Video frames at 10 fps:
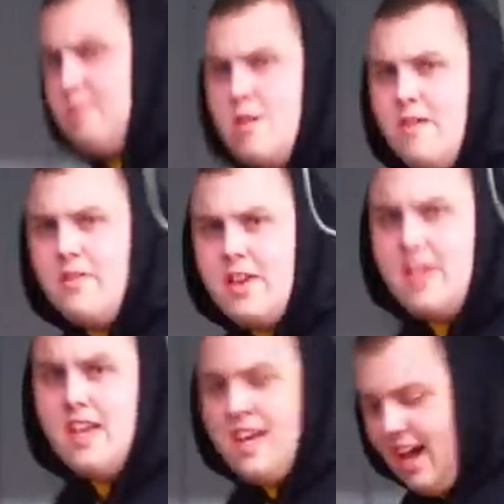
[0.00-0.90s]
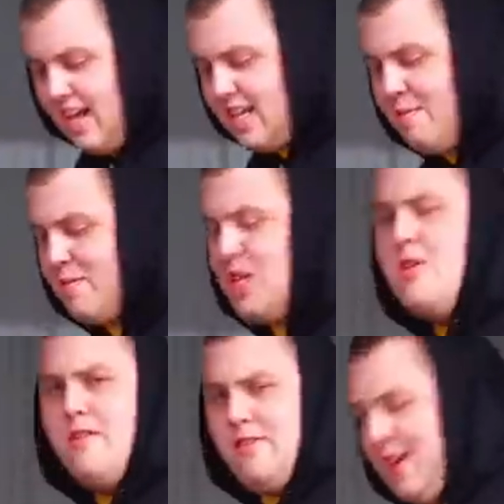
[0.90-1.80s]
Beautiful? I have no idea.
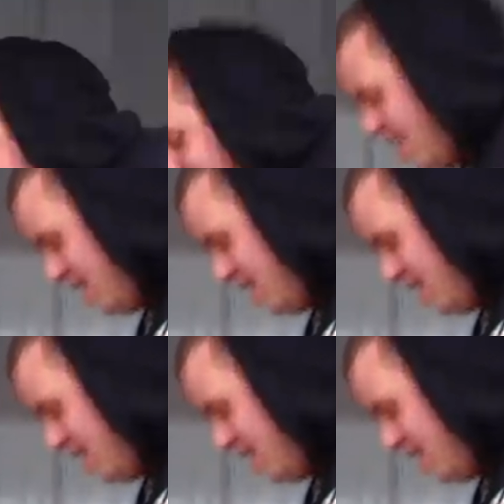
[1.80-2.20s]
Beautiful. One of